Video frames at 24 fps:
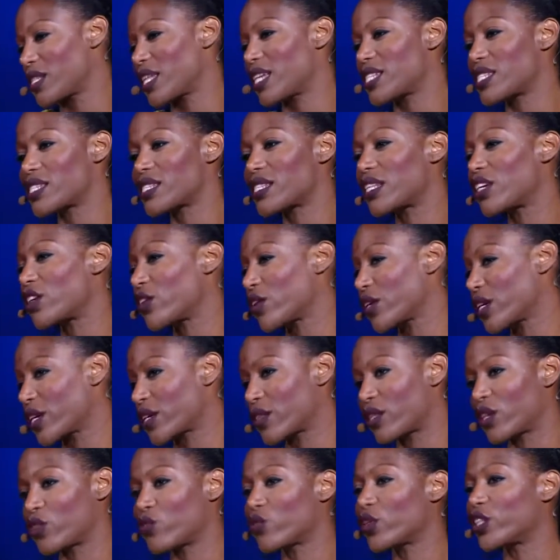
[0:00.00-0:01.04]
less
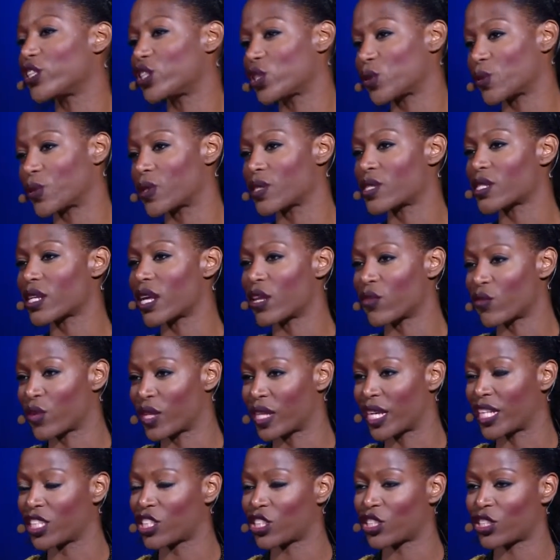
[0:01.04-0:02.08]
lyric than rituals and
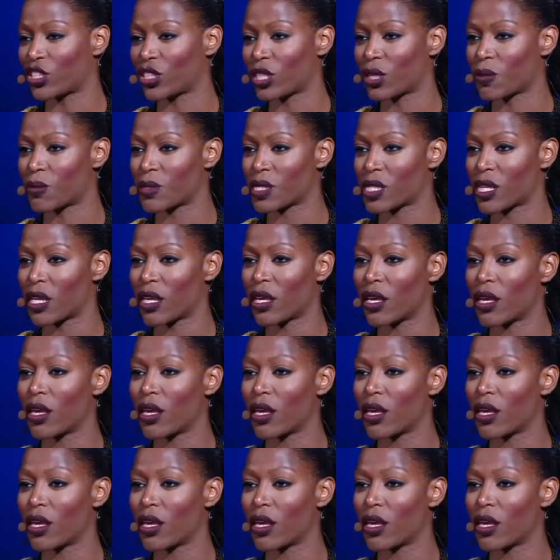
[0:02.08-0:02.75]
relationships.